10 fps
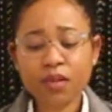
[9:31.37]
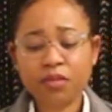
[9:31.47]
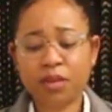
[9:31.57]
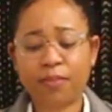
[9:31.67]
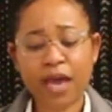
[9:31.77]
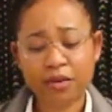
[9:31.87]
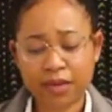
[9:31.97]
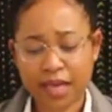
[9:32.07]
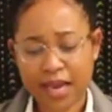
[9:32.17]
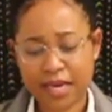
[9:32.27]
the bottom
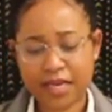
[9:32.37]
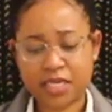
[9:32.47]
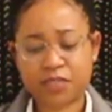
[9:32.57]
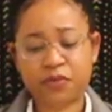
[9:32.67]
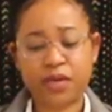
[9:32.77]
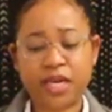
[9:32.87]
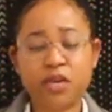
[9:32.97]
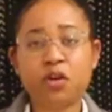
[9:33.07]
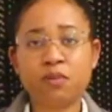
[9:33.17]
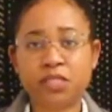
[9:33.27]
line is for
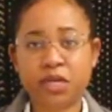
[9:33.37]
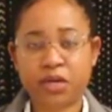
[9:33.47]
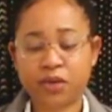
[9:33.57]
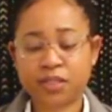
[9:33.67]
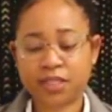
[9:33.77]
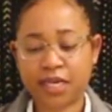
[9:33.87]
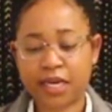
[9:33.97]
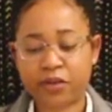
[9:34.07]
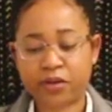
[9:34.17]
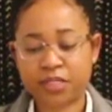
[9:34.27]
getting your materials
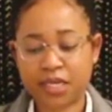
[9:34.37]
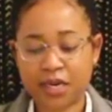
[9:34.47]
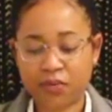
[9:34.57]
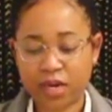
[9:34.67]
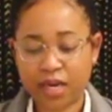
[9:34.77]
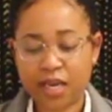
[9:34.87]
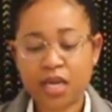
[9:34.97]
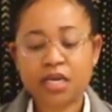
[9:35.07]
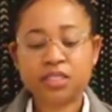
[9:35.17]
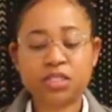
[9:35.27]
together to get ready,
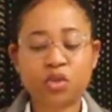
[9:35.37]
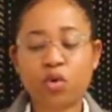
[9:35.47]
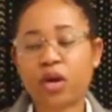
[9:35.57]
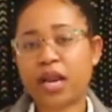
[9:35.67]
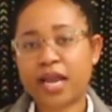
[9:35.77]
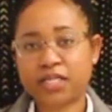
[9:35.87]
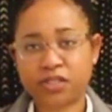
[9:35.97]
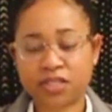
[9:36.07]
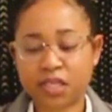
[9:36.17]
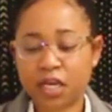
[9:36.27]
just organize
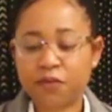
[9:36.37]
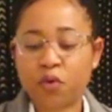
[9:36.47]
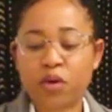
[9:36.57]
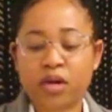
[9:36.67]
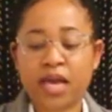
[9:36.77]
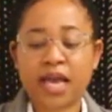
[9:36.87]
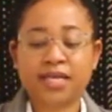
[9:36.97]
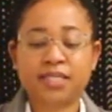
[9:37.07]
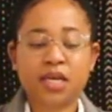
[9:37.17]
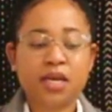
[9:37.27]
your stuff,
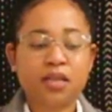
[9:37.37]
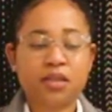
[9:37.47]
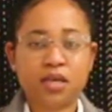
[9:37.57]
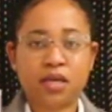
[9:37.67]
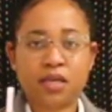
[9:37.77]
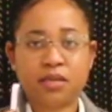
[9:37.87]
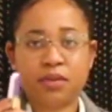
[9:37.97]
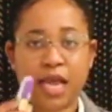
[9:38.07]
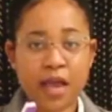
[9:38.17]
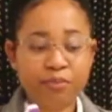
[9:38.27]
organize the
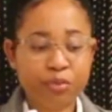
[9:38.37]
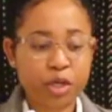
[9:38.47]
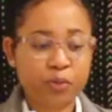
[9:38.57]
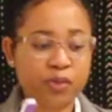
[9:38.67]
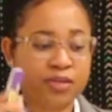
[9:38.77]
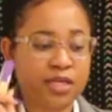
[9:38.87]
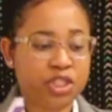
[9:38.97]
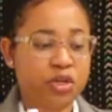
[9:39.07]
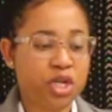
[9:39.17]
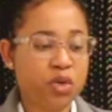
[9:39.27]
non-printables that
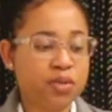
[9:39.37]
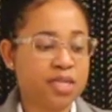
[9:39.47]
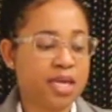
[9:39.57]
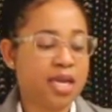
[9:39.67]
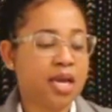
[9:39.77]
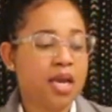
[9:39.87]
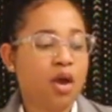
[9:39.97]
you're using,